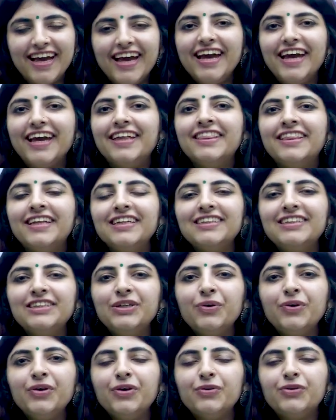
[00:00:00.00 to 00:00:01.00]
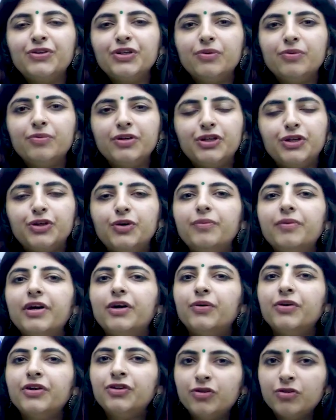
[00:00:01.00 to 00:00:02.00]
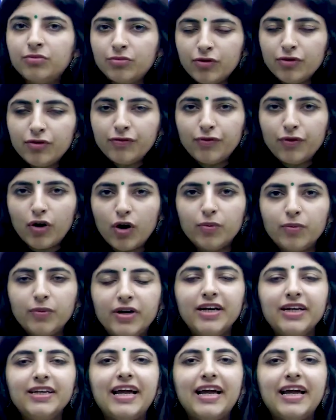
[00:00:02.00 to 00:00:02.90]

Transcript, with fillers: In this new YouTube video, we are going to move forward